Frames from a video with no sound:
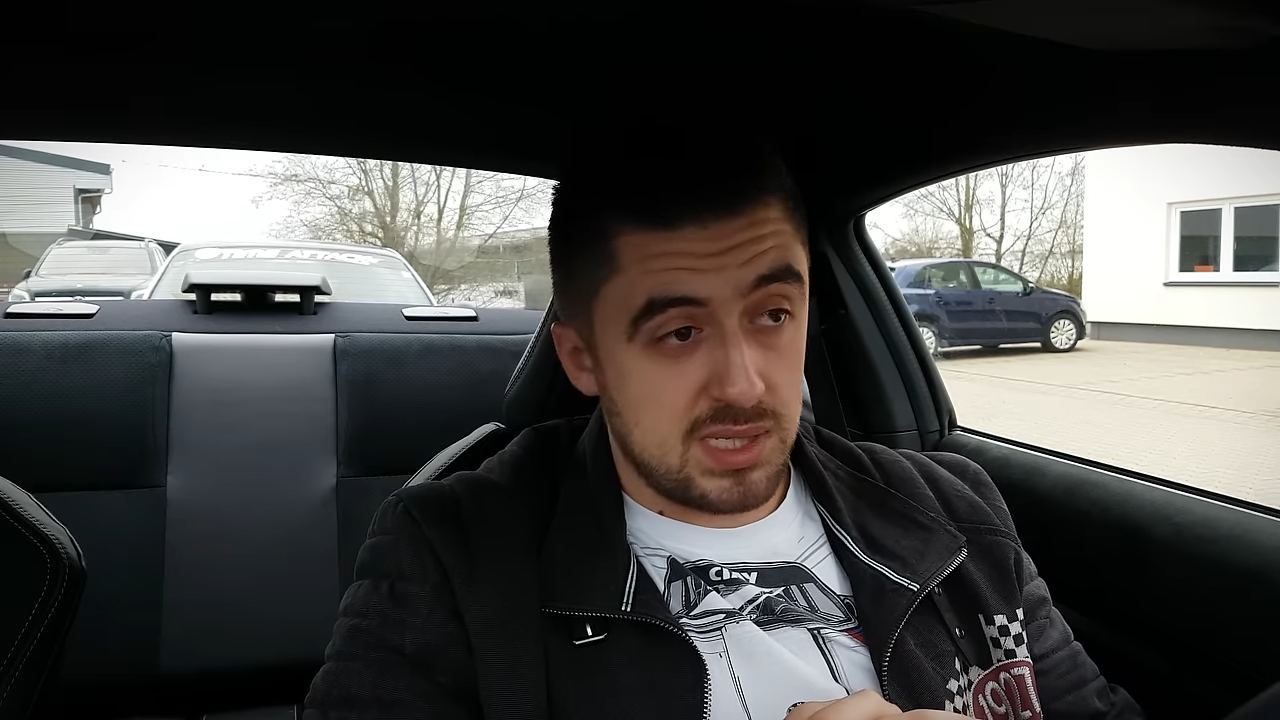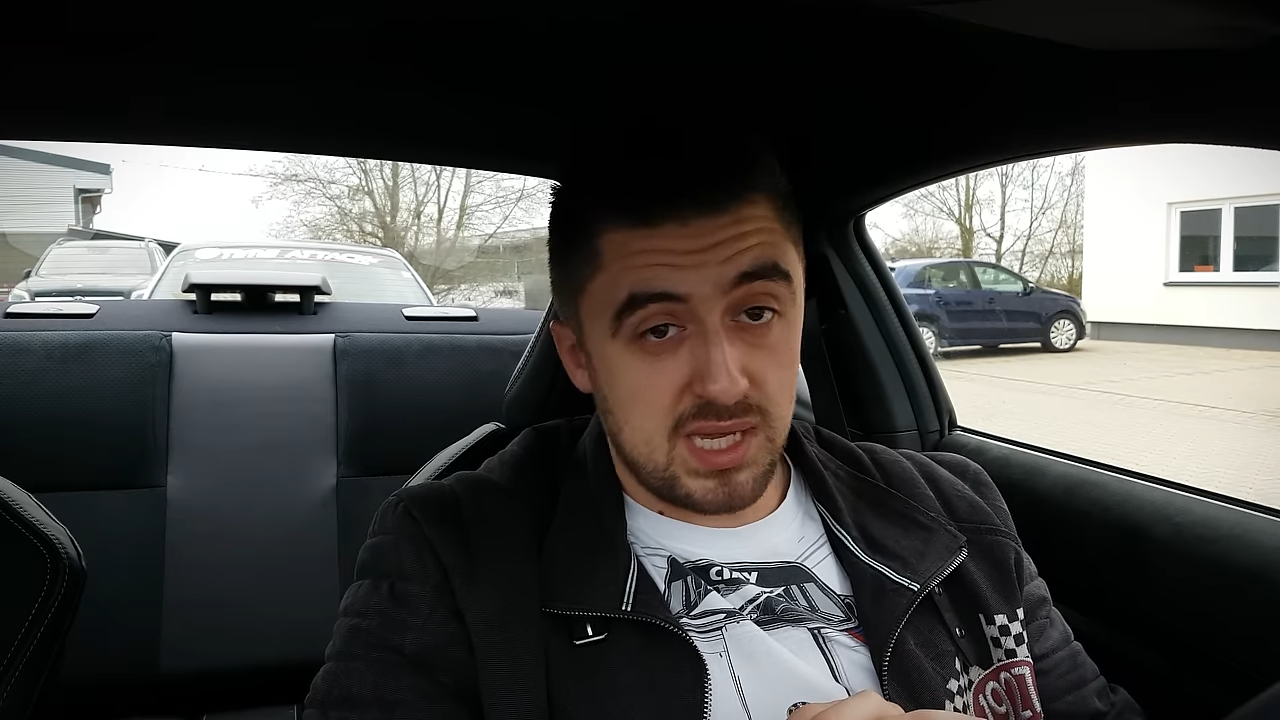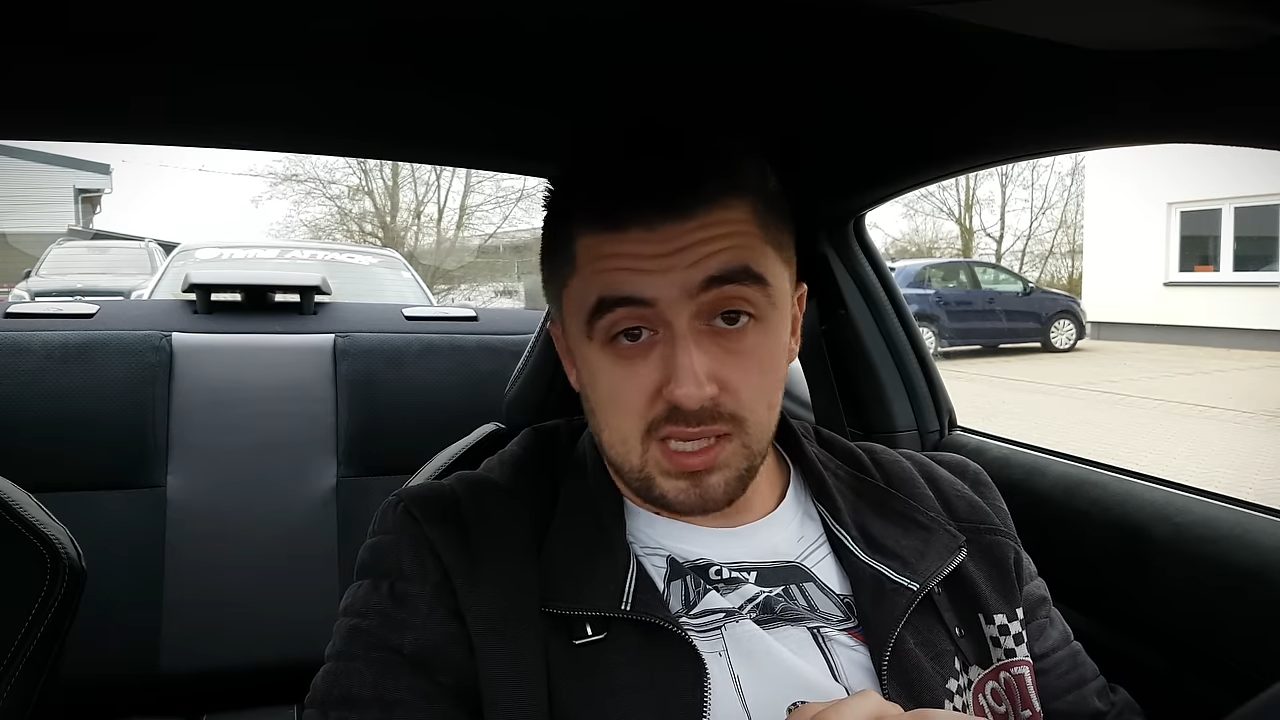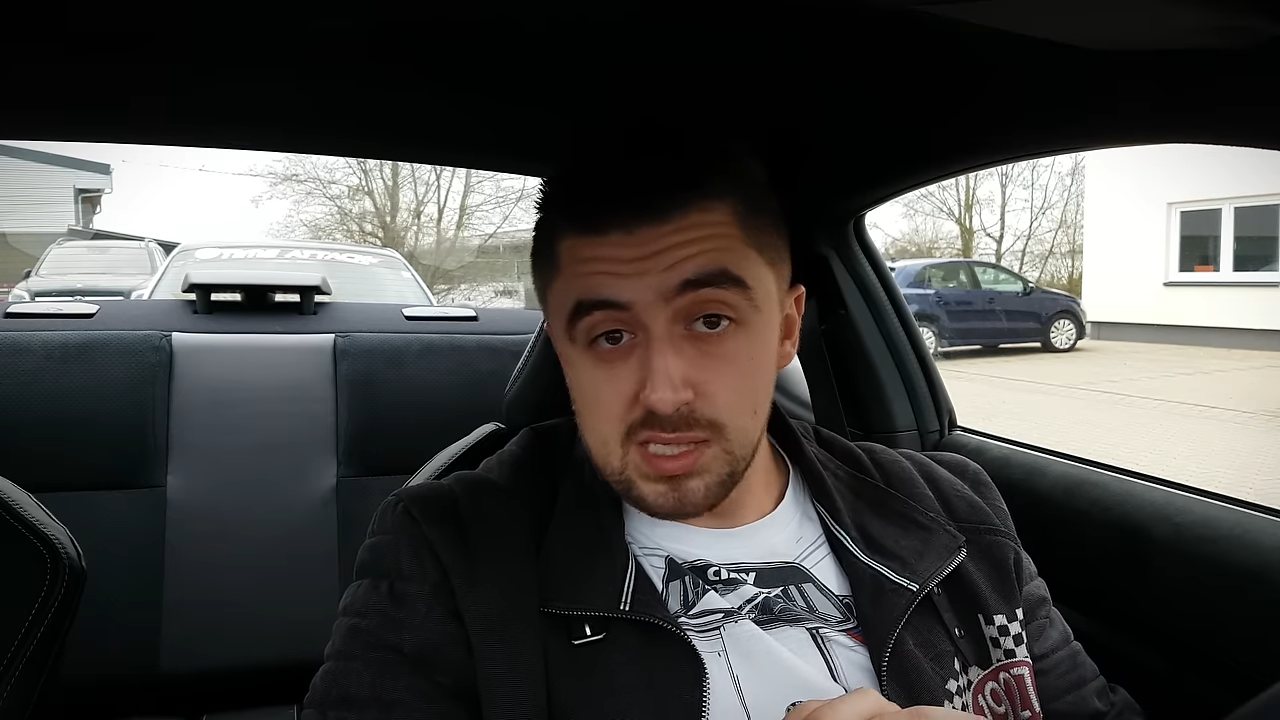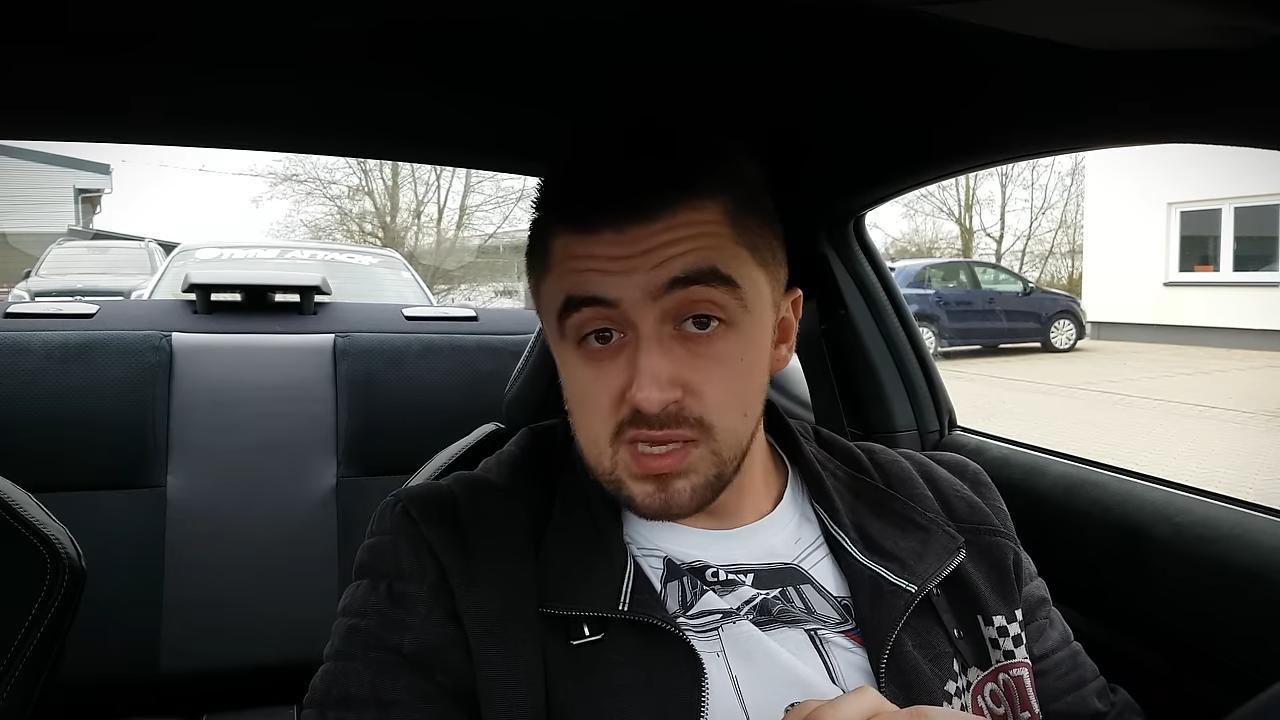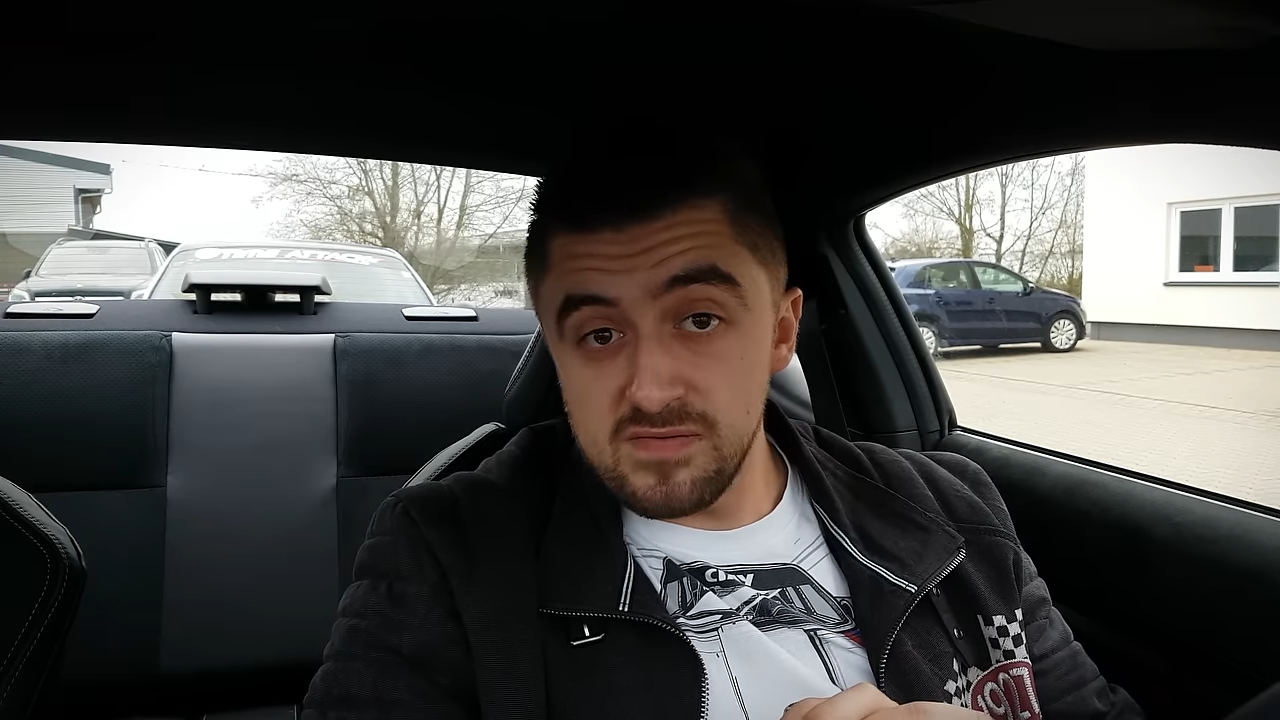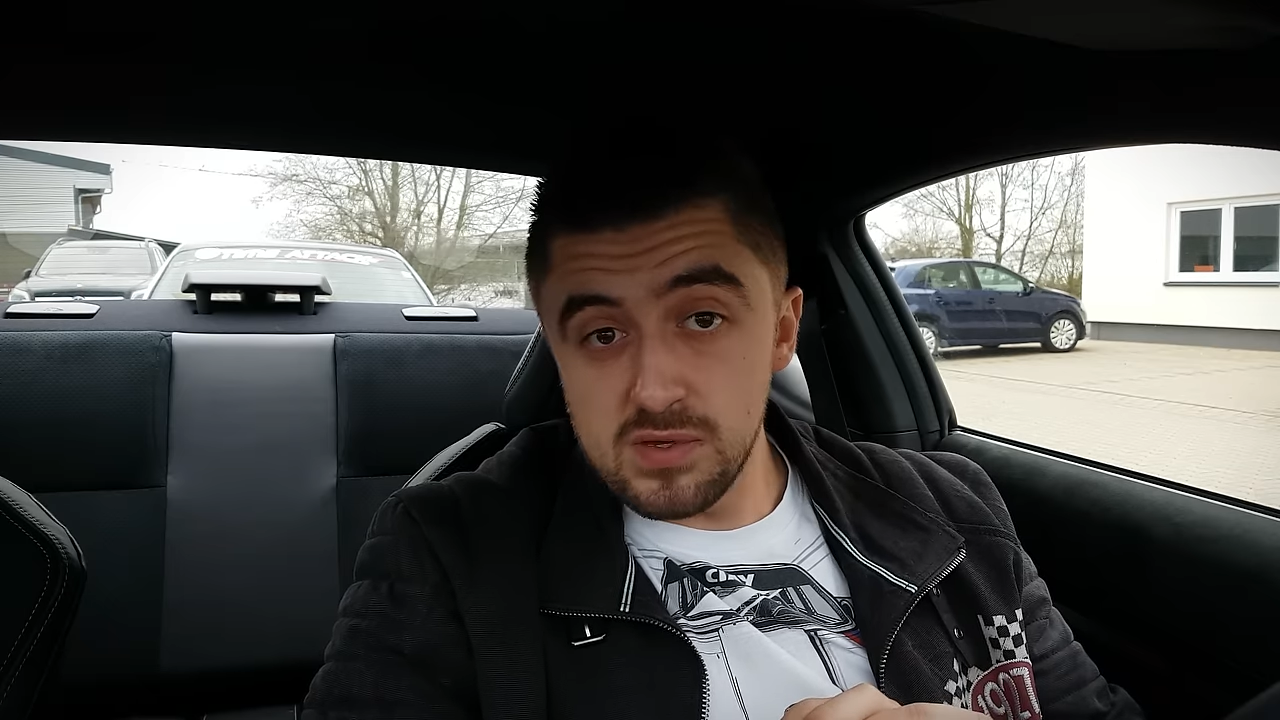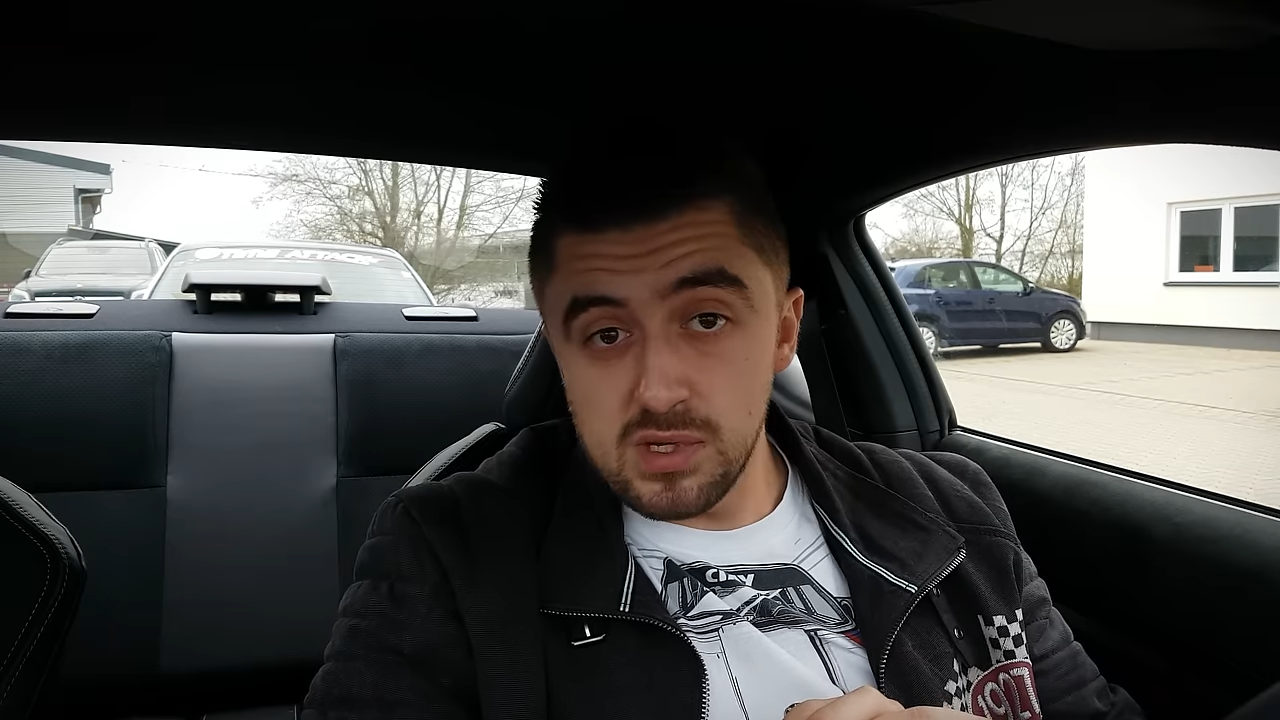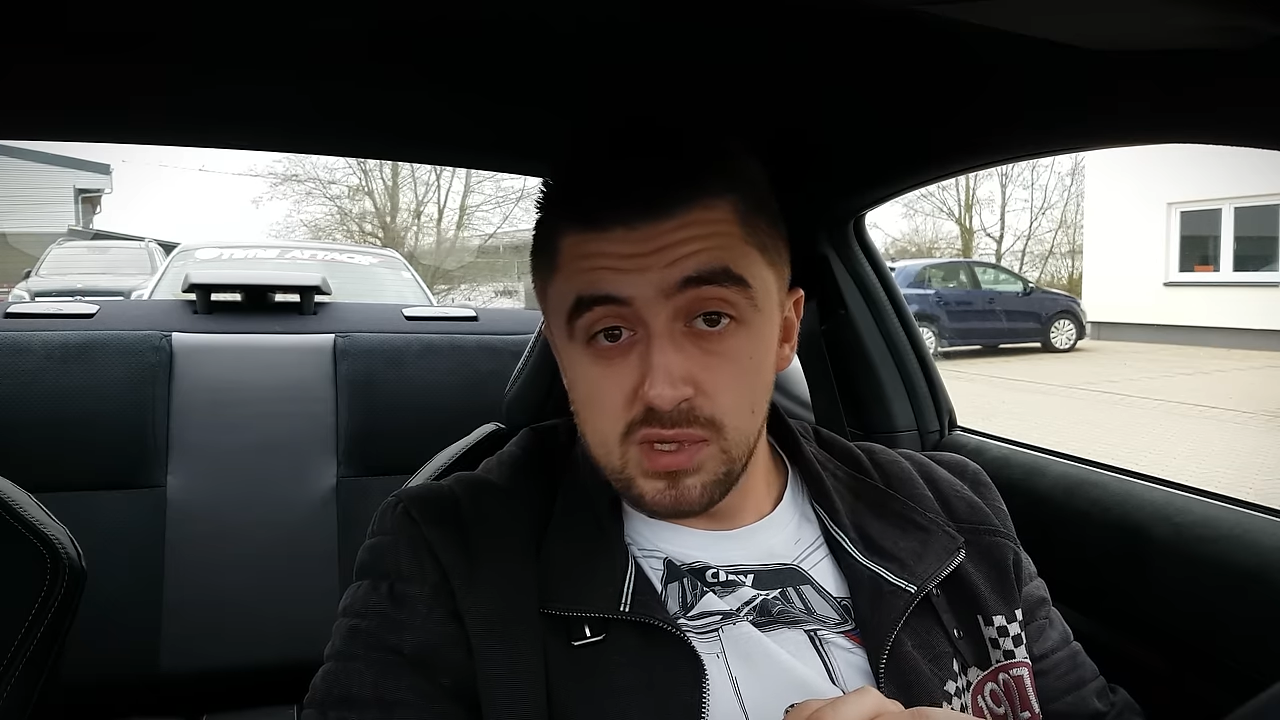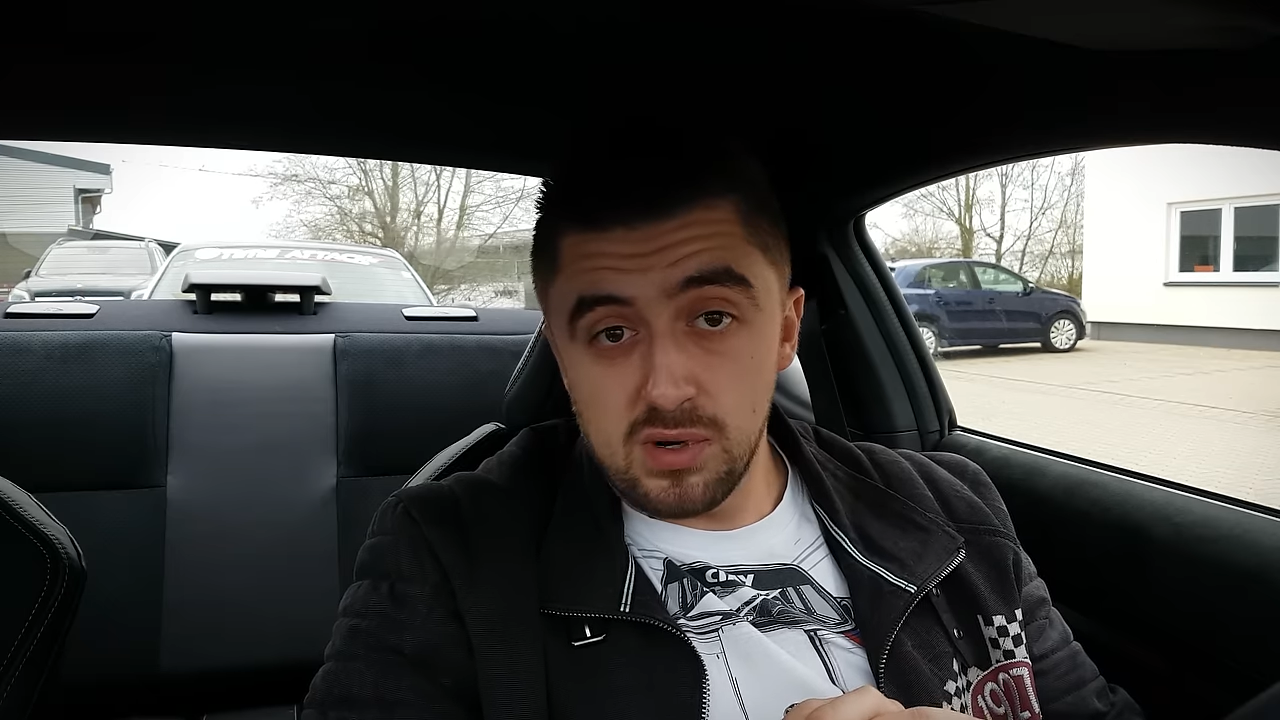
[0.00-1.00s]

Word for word: settings if you don't